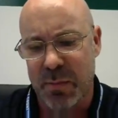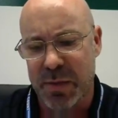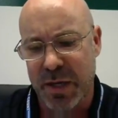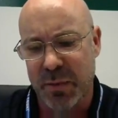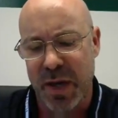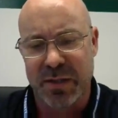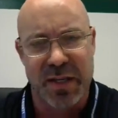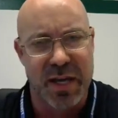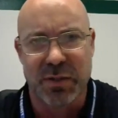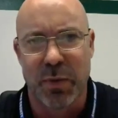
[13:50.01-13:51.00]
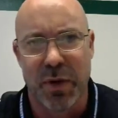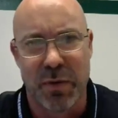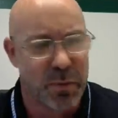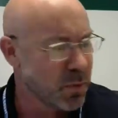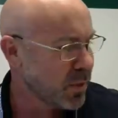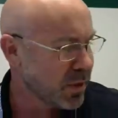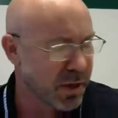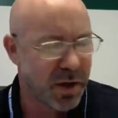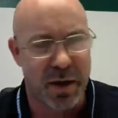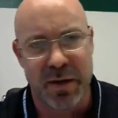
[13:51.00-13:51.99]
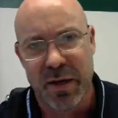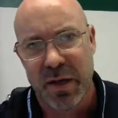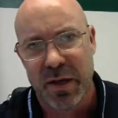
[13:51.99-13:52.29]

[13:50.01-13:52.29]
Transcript: playgrounds, yes, we're working on